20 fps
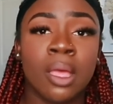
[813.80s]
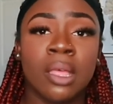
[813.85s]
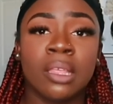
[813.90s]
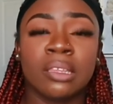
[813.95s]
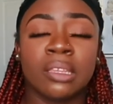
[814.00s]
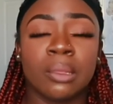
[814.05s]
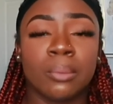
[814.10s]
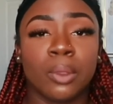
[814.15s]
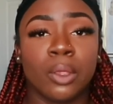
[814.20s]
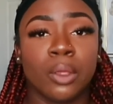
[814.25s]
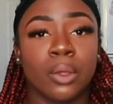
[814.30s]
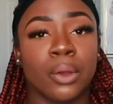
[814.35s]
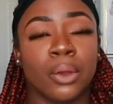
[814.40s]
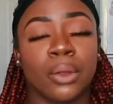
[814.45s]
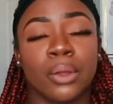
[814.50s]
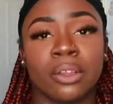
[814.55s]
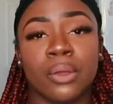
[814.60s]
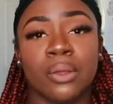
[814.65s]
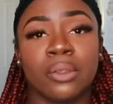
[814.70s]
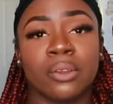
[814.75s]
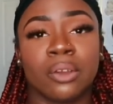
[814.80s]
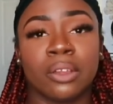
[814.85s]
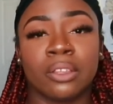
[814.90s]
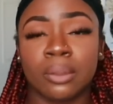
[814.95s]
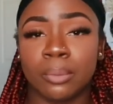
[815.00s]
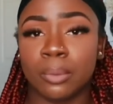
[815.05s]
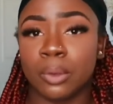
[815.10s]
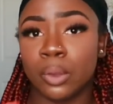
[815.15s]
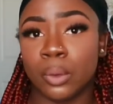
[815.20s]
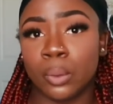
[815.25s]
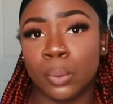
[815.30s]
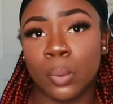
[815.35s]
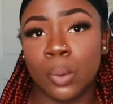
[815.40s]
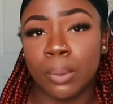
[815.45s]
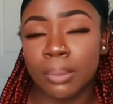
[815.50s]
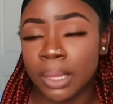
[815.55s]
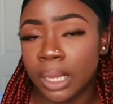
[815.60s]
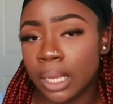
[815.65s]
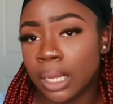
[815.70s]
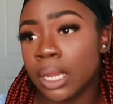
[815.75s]
some of you girls or some of you
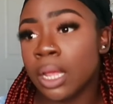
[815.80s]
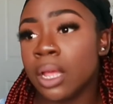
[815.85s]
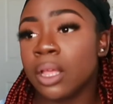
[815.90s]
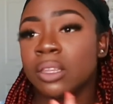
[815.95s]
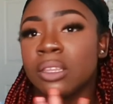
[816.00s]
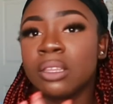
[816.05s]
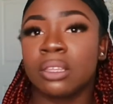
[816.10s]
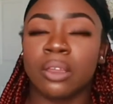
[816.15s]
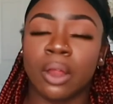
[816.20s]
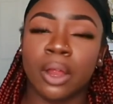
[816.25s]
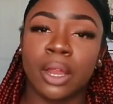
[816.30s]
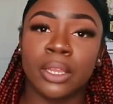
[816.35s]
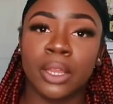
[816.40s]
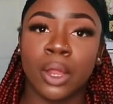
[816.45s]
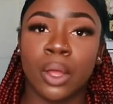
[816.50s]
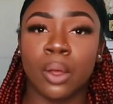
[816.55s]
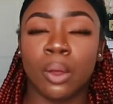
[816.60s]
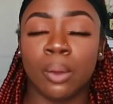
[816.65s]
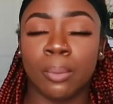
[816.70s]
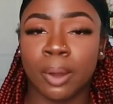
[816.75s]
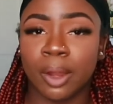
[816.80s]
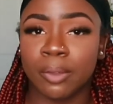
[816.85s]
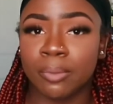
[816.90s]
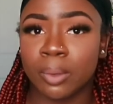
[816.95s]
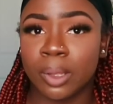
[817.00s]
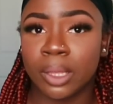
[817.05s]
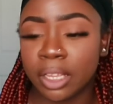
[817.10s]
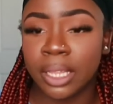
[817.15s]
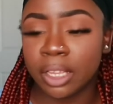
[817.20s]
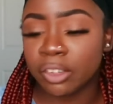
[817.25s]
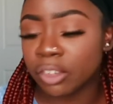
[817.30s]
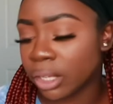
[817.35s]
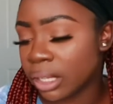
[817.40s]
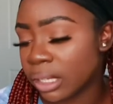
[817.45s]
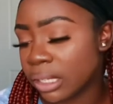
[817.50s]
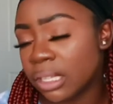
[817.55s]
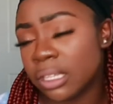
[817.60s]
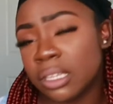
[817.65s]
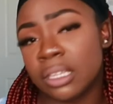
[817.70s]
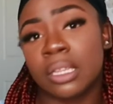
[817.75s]
women start your own perfume collection
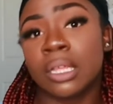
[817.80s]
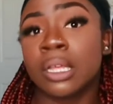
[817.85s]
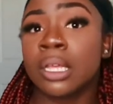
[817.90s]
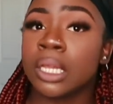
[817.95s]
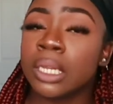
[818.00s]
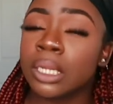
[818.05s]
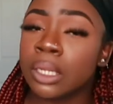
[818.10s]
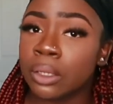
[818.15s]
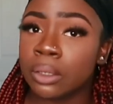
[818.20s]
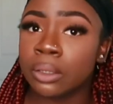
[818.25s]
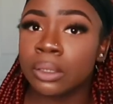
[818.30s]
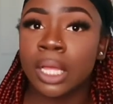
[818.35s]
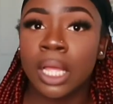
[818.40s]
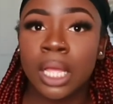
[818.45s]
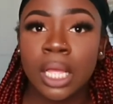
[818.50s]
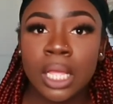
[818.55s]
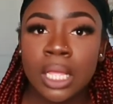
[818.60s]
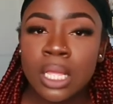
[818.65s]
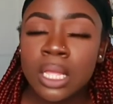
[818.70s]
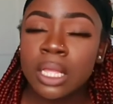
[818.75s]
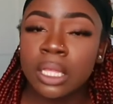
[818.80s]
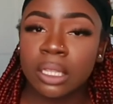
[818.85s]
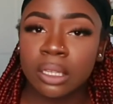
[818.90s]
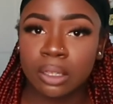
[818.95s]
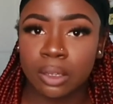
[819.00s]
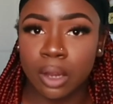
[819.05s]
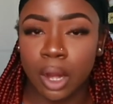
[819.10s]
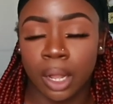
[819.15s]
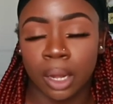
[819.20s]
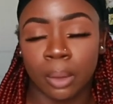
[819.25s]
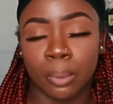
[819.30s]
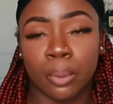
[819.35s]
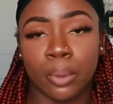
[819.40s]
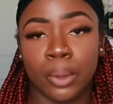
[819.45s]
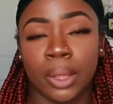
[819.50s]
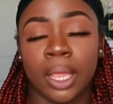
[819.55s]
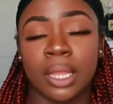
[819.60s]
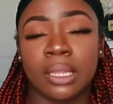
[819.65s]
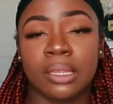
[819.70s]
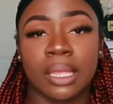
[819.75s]
because this is a good little starting
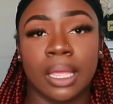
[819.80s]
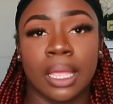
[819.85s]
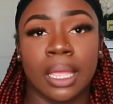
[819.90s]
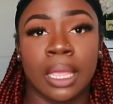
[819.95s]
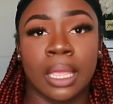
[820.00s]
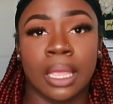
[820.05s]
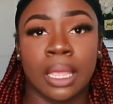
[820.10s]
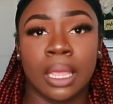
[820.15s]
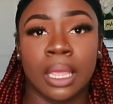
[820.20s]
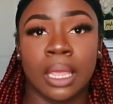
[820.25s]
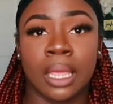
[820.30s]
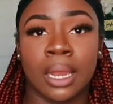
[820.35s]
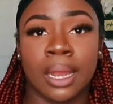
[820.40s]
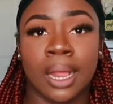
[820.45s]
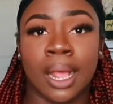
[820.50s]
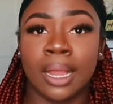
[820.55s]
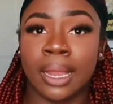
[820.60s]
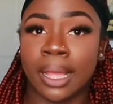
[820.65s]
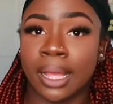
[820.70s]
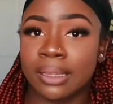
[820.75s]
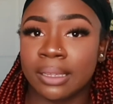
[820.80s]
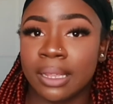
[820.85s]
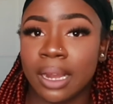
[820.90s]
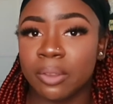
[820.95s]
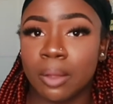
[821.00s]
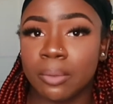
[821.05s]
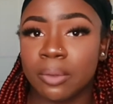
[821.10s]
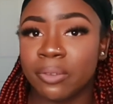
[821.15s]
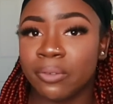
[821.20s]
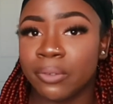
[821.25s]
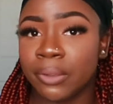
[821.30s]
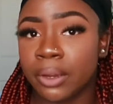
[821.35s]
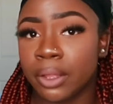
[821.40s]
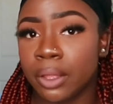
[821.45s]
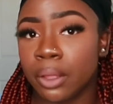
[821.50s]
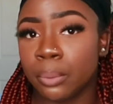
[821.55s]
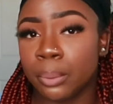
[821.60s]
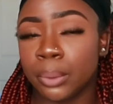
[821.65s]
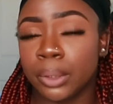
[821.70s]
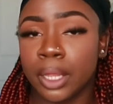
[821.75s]
point and like i said i hope this
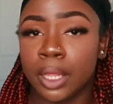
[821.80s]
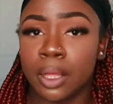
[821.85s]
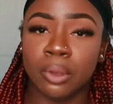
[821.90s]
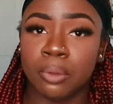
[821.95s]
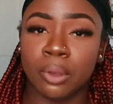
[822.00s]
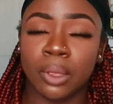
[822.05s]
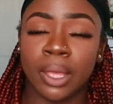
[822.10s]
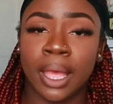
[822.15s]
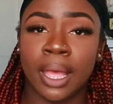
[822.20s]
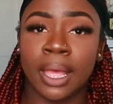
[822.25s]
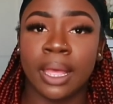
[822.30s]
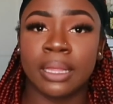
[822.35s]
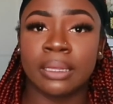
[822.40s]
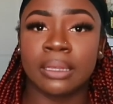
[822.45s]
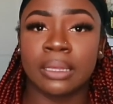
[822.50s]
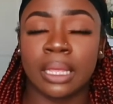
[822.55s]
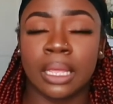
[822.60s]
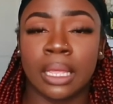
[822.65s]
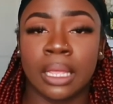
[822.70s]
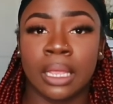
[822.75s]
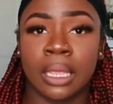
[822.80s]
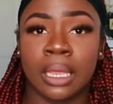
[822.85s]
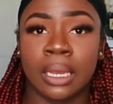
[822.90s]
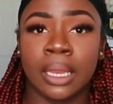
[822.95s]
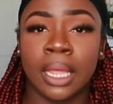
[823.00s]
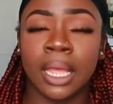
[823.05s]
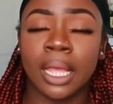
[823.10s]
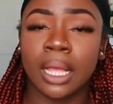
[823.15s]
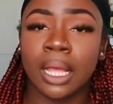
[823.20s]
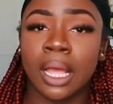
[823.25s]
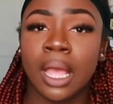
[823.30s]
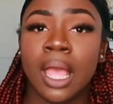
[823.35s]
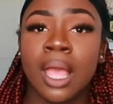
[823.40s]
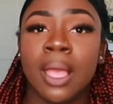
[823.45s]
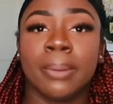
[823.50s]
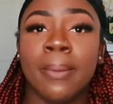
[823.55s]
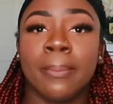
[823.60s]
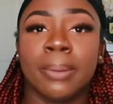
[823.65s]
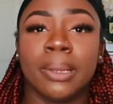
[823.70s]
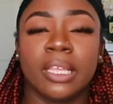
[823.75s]
video really helped you guys and yeah
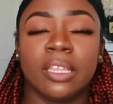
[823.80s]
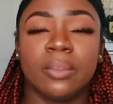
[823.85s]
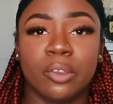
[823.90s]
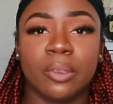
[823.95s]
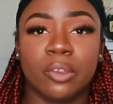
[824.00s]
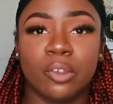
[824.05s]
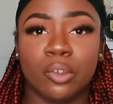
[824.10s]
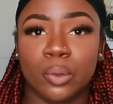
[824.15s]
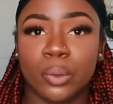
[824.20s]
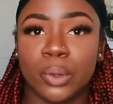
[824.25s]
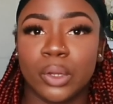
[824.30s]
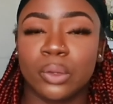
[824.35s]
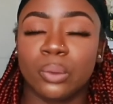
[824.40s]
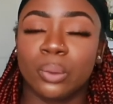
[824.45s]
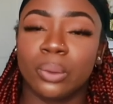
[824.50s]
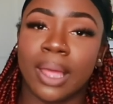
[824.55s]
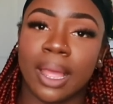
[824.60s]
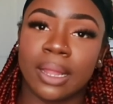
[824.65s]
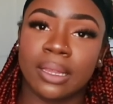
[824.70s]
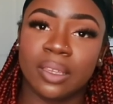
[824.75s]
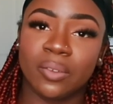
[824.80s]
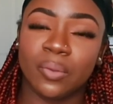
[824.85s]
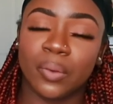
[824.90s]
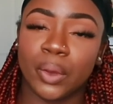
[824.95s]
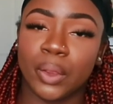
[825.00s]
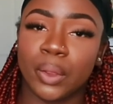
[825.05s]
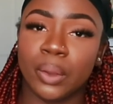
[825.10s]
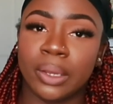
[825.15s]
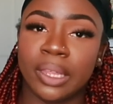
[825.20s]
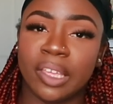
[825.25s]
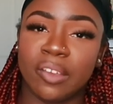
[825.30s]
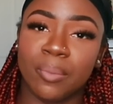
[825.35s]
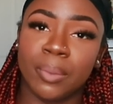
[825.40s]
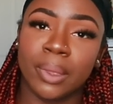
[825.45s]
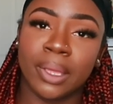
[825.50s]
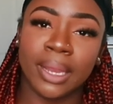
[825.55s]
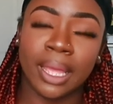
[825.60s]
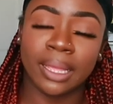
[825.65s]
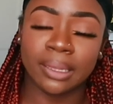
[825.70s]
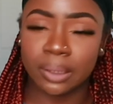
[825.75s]
please be sure to like this video leave me
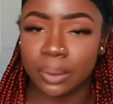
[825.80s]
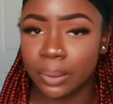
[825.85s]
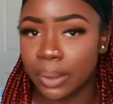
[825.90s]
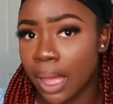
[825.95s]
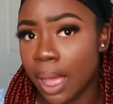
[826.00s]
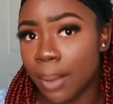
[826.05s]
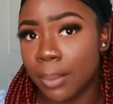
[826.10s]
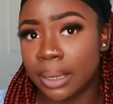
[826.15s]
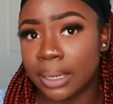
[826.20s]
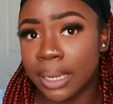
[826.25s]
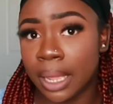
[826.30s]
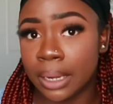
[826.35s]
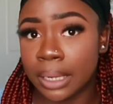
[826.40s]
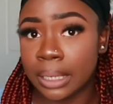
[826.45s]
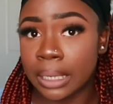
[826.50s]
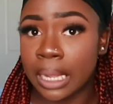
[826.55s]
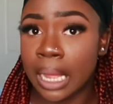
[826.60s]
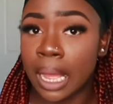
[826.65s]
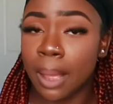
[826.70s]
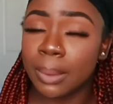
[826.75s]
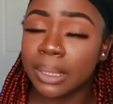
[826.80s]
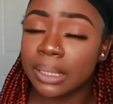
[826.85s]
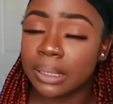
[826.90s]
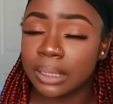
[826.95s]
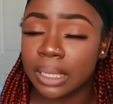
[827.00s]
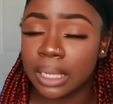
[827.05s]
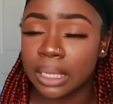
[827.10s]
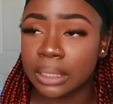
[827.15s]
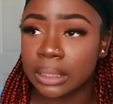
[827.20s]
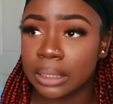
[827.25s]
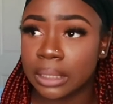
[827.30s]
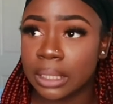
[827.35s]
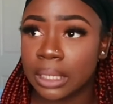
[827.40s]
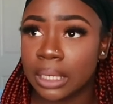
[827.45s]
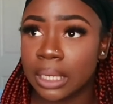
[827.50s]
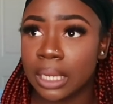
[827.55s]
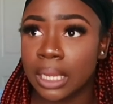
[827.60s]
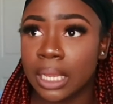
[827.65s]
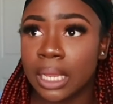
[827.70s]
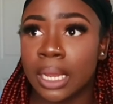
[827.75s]
a nice little comment down in the comment
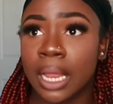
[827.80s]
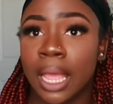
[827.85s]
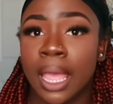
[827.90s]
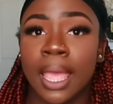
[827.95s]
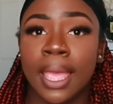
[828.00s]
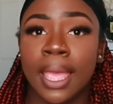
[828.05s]
section